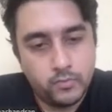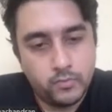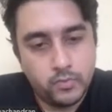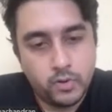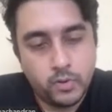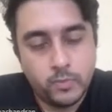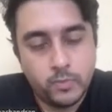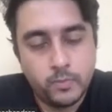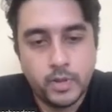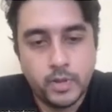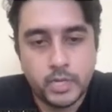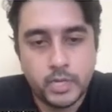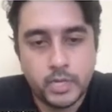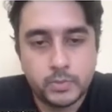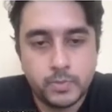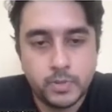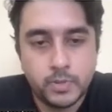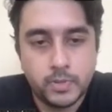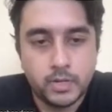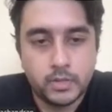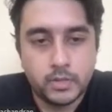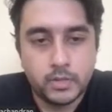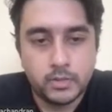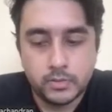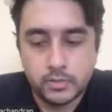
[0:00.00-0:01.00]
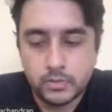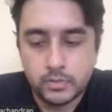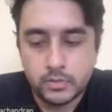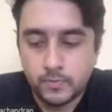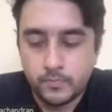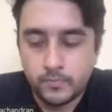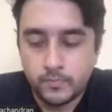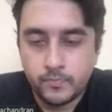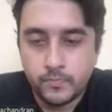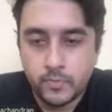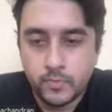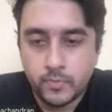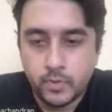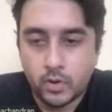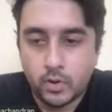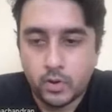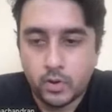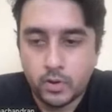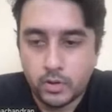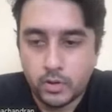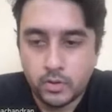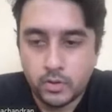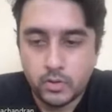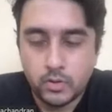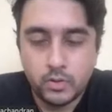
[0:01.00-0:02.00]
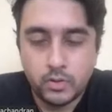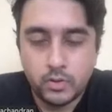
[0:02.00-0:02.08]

from experience, or